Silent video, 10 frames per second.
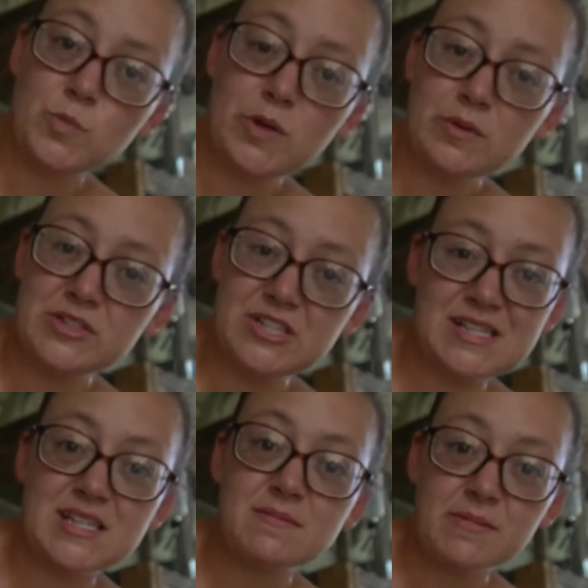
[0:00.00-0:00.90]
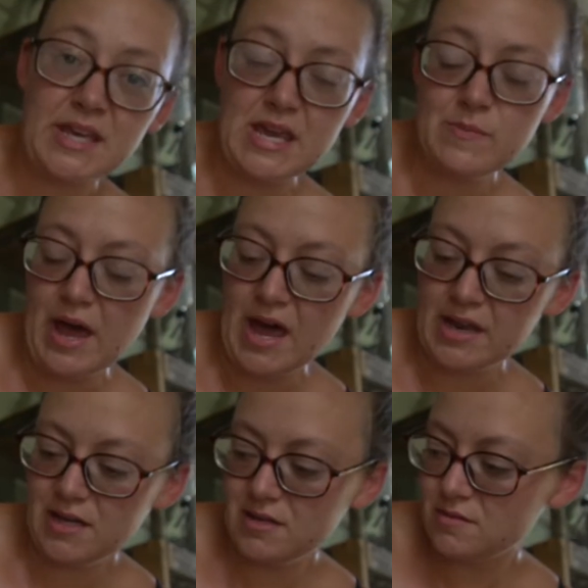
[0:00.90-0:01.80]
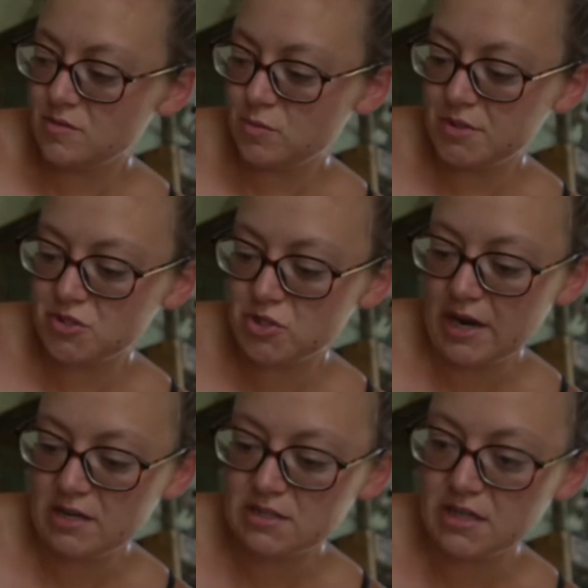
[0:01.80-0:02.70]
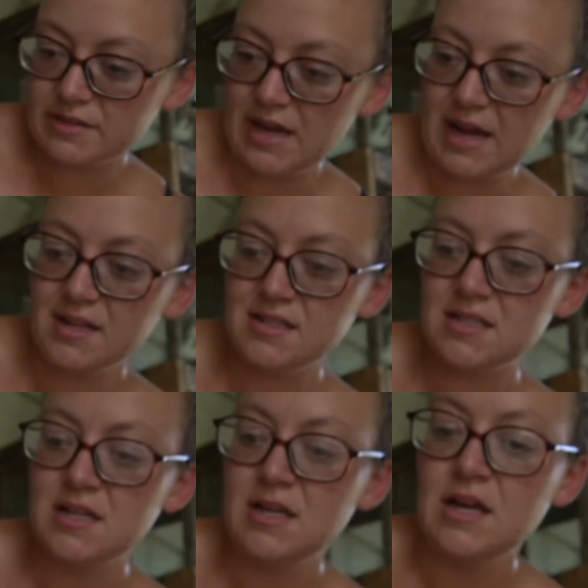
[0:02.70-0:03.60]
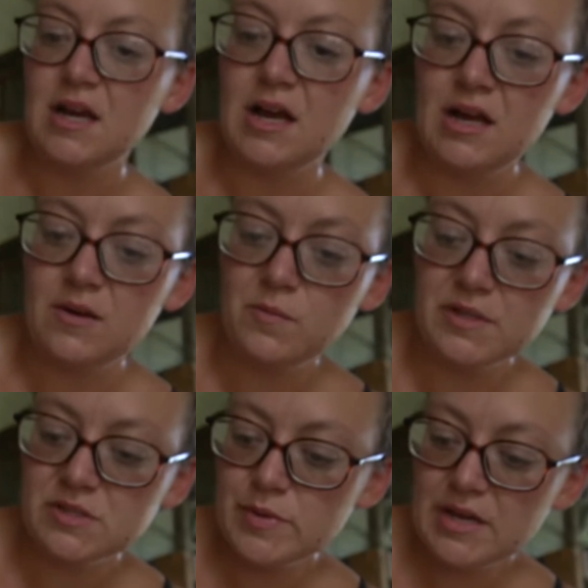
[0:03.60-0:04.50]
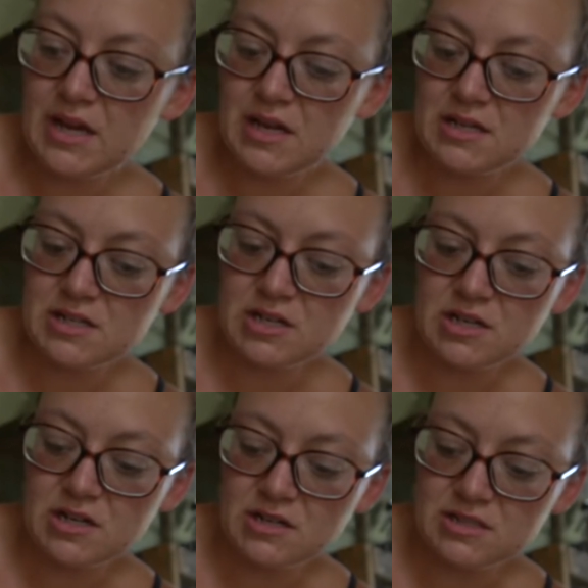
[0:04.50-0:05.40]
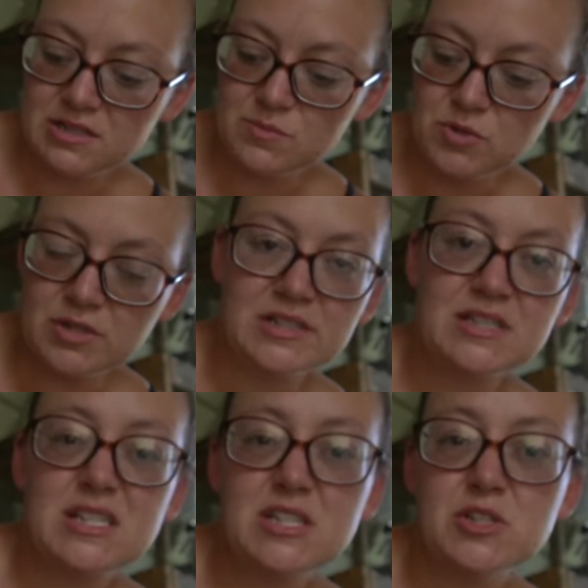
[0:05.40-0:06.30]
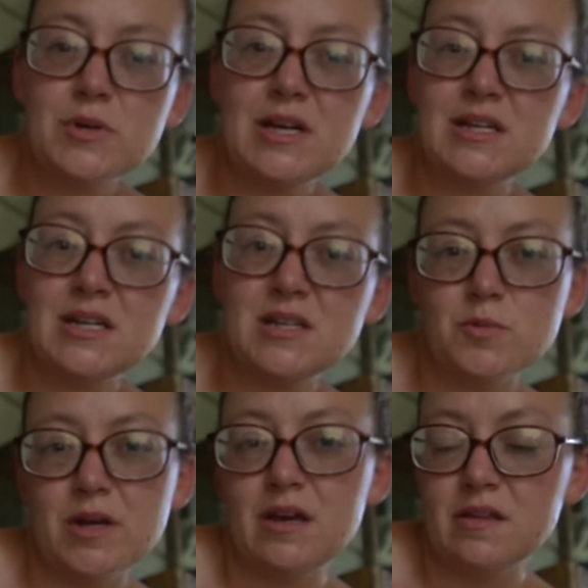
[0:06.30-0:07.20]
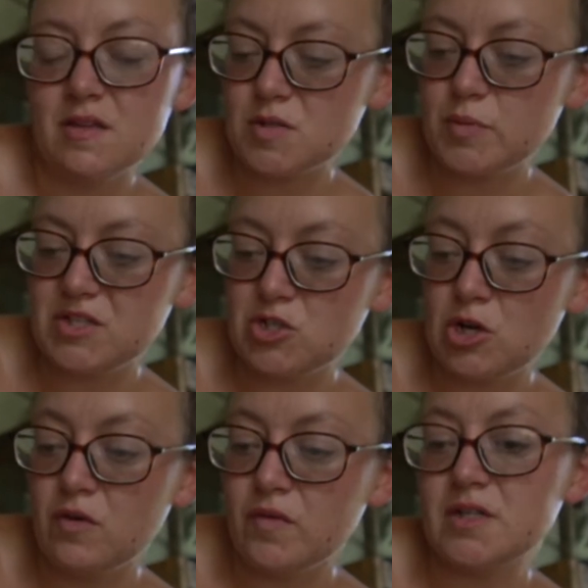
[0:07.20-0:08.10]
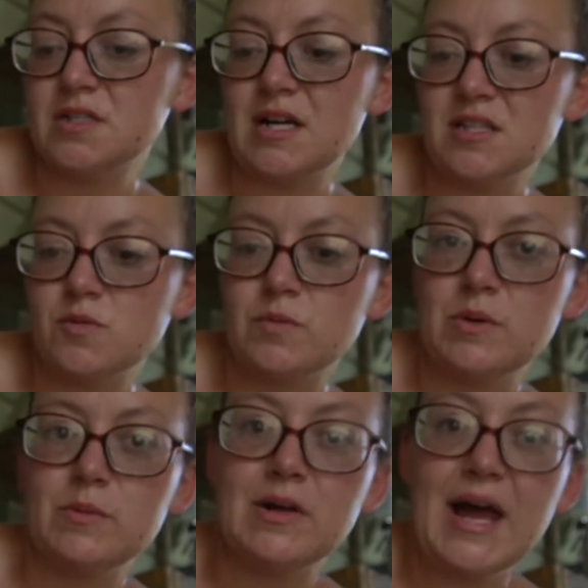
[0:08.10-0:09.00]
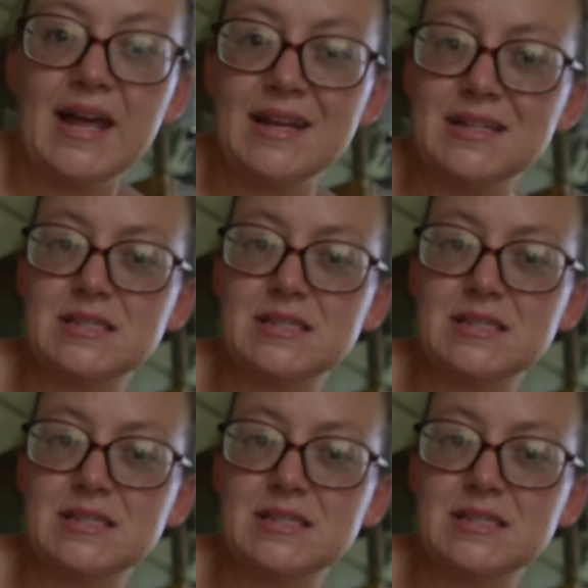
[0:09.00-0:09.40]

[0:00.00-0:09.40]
We will just keep at it. We'll try her on that. Once we get her a little more situated with switch over, that's when we will add in